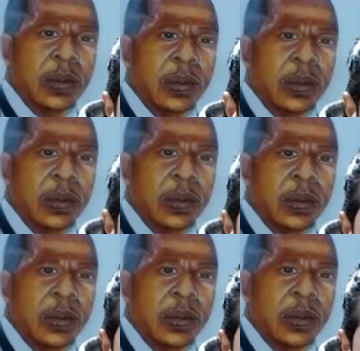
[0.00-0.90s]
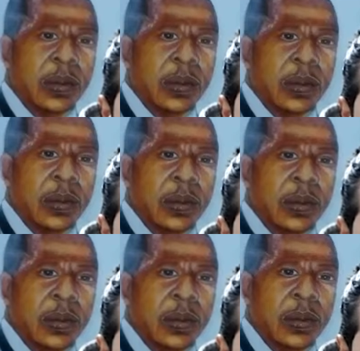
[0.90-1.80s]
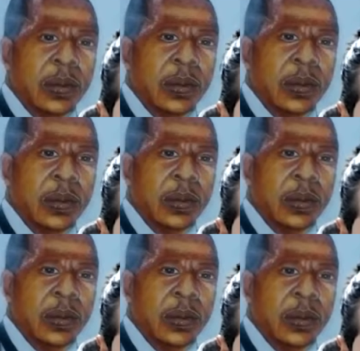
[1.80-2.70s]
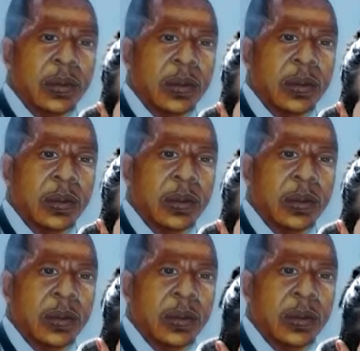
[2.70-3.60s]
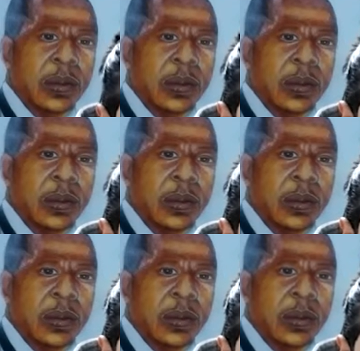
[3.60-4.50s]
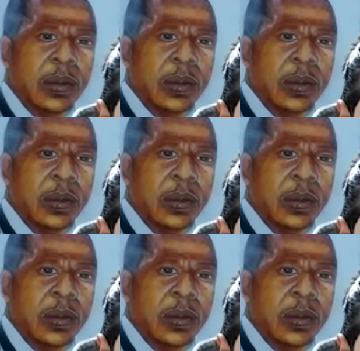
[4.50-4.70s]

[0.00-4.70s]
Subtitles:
(not speaking)